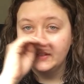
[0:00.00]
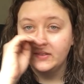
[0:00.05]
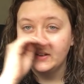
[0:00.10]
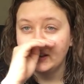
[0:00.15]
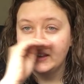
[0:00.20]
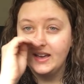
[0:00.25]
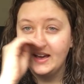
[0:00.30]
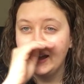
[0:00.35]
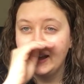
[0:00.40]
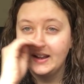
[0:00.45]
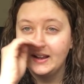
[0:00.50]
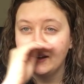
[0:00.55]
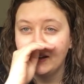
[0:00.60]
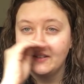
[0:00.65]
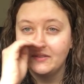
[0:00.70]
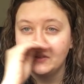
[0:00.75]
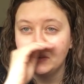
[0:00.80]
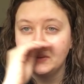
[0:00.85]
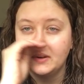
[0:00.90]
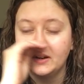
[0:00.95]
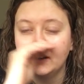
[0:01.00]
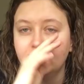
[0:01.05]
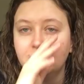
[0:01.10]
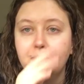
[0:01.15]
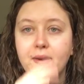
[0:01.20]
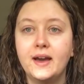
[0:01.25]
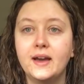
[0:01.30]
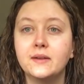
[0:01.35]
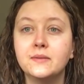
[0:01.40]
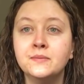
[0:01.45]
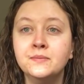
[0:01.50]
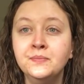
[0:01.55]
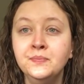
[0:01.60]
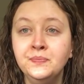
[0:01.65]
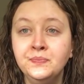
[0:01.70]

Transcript: I've got cat hair everywhere, it's bad.